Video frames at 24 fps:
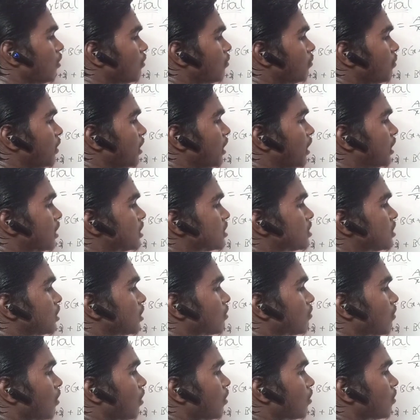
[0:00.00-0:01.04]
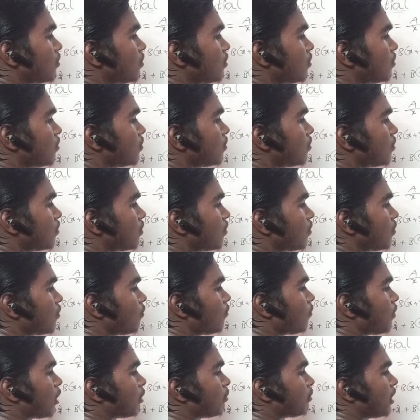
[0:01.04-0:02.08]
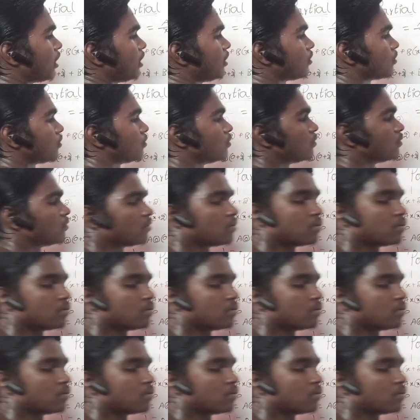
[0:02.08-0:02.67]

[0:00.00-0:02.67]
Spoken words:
is equal to 1 by 2.